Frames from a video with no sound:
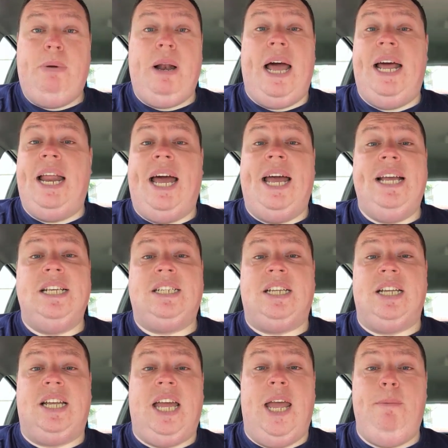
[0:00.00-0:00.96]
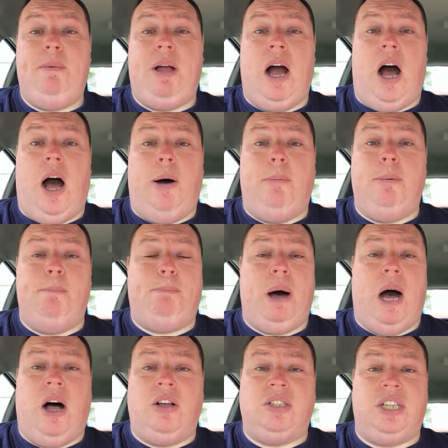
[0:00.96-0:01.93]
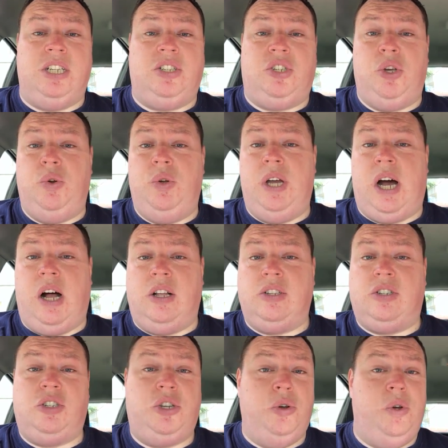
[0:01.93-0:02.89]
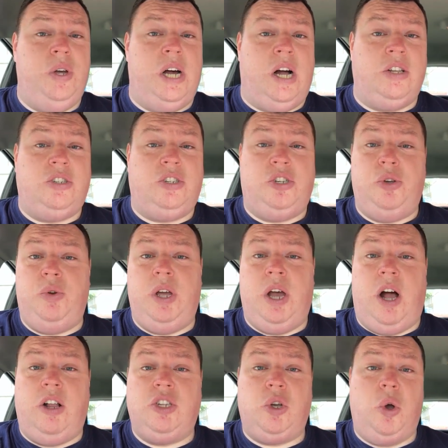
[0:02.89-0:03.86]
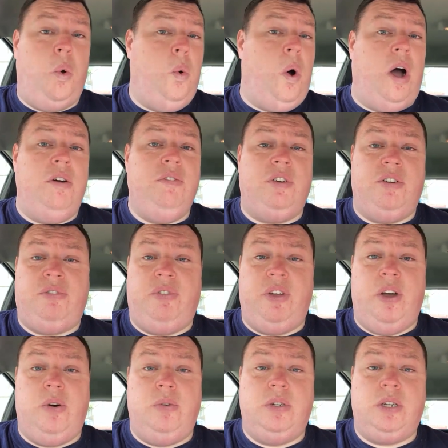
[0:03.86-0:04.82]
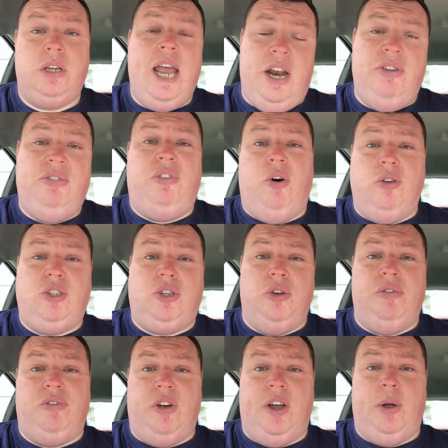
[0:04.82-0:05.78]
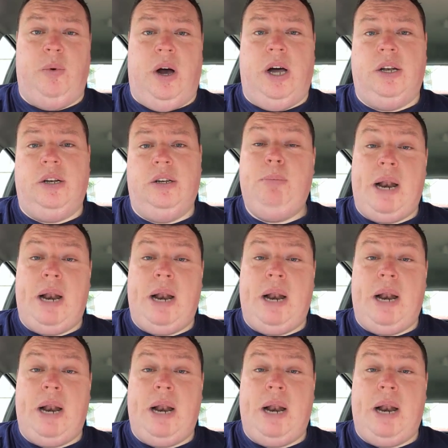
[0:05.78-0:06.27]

Plan A is to keep calm and pass it 2 yards all over the field in a 4-2-3-1.